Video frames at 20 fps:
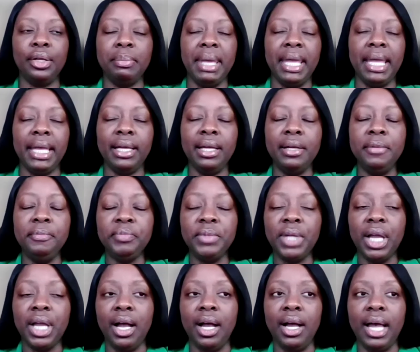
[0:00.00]
how to make
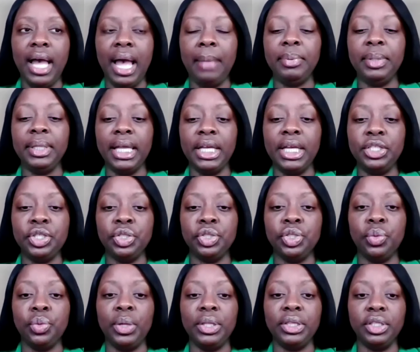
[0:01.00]

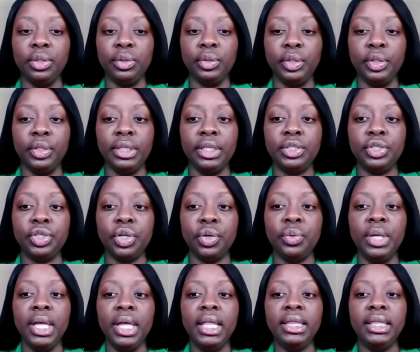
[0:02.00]
application to what they're learning.
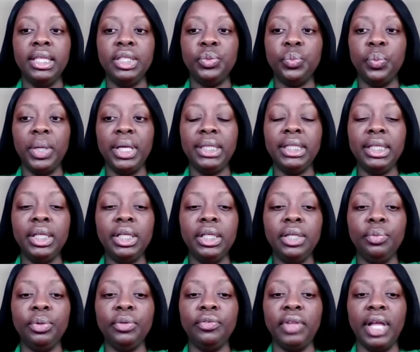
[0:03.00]
So these
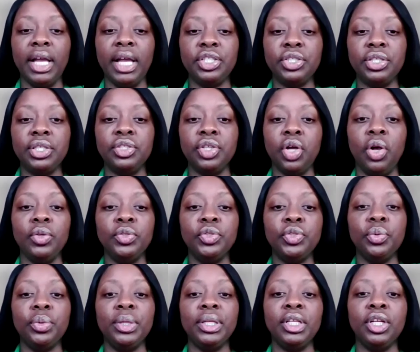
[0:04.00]
weekly reflections
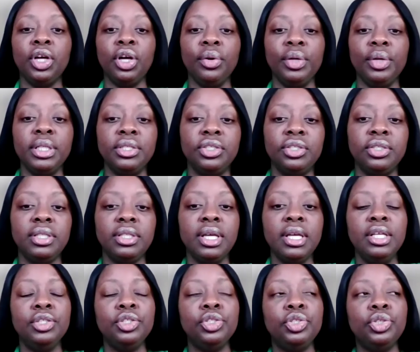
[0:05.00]
also encouraged
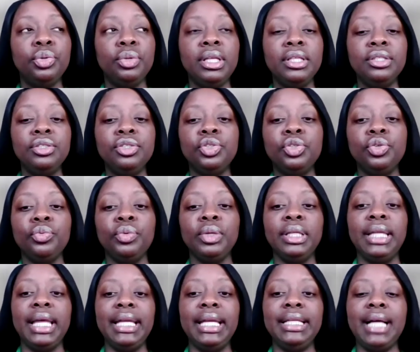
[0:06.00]
students to
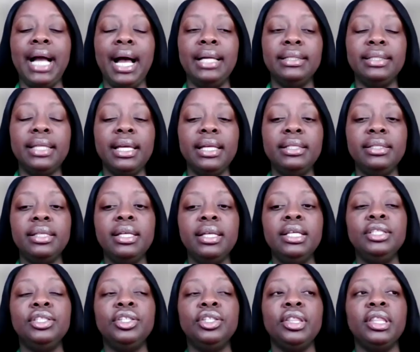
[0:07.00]
relate content
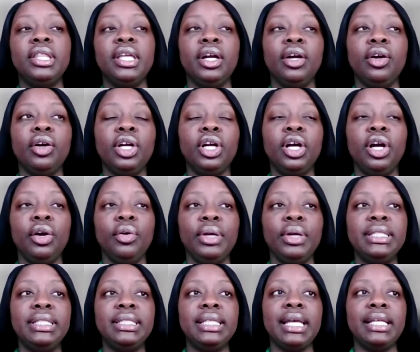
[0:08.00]
to their
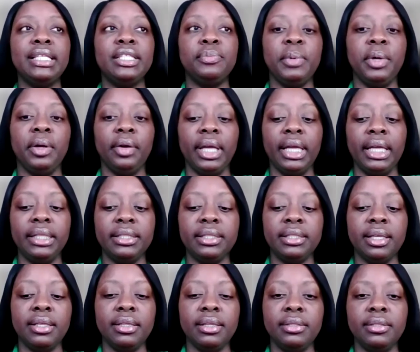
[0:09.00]
current
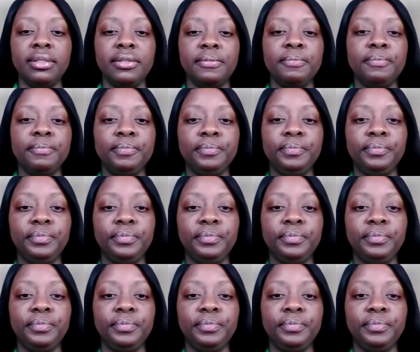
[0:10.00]
experiences.